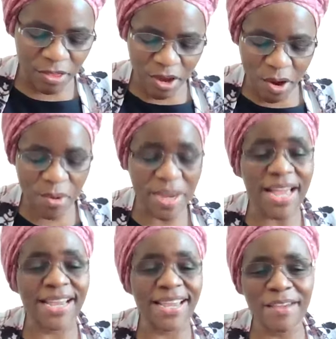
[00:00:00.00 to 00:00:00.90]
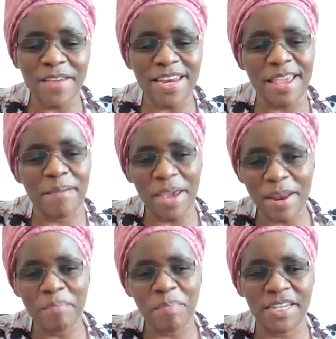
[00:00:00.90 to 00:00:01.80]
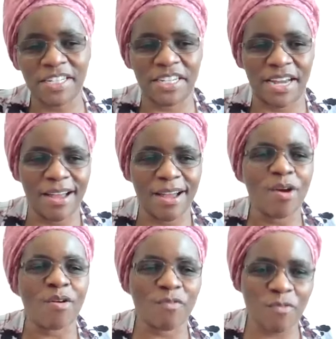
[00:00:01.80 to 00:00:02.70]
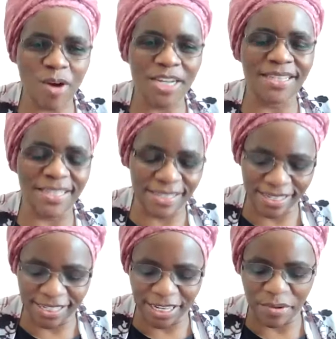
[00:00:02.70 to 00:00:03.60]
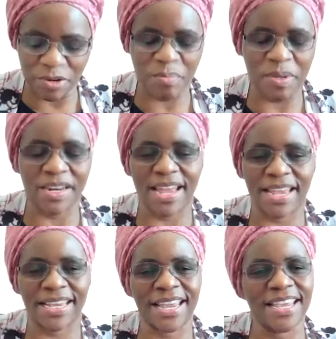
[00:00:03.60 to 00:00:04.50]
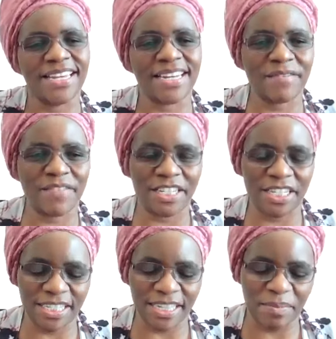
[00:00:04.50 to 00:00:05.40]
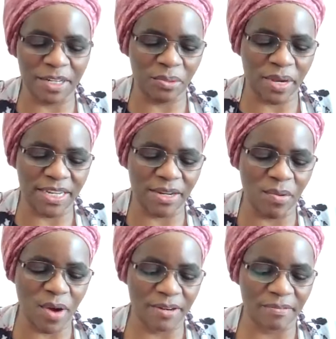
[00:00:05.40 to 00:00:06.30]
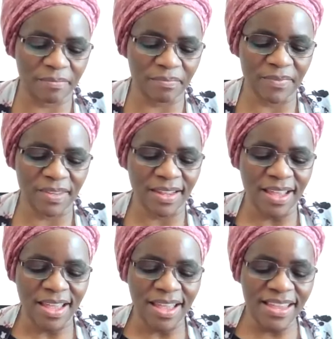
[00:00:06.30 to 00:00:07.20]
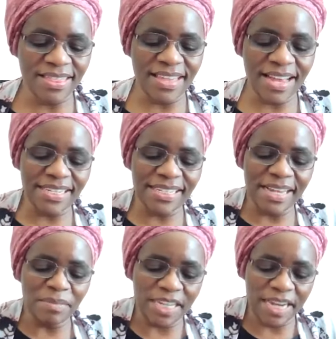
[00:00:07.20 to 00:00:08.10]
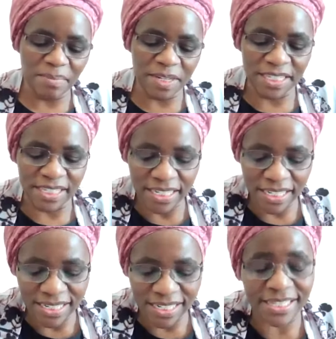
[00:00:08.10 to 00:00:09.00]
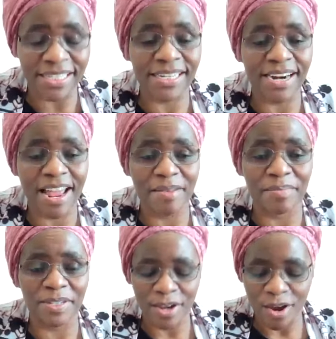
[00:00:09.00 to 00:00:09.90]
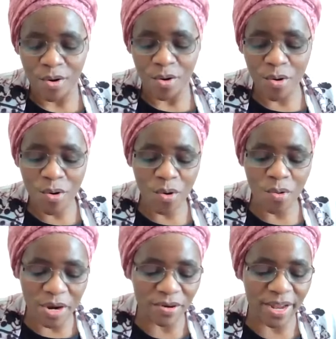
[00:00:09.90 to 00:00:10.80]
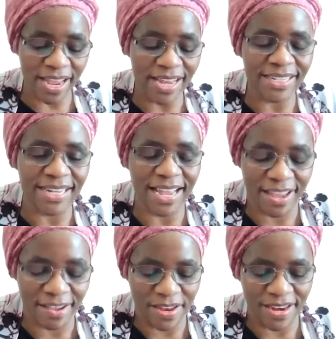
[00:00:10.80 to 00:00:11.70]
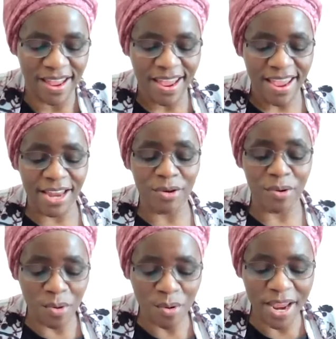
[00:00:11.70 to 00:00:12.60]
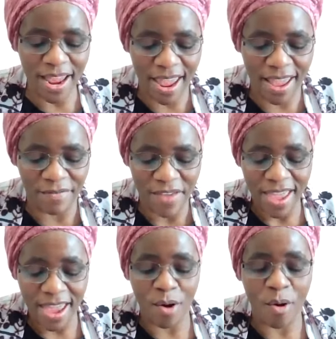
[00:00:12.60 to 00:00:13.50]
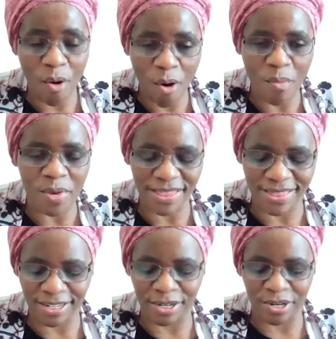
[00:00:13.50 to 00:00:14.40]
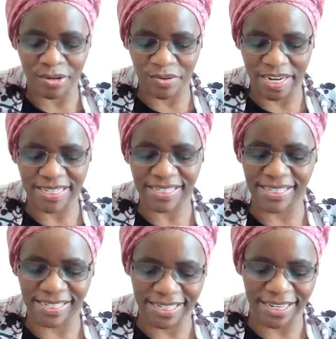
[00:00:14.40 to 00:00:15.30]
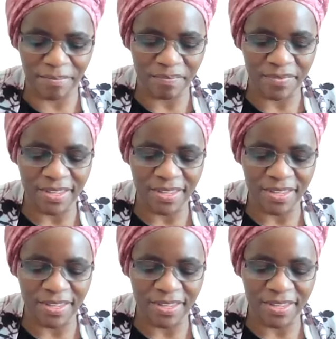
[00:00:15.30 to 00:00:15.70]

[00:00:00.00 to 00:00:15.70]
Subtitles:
Though we are given a pen picture of what the city will be like in Revelation chapter 21. In that same chapter, Jesus describes who will enter heaven and who have a home in that glorious city.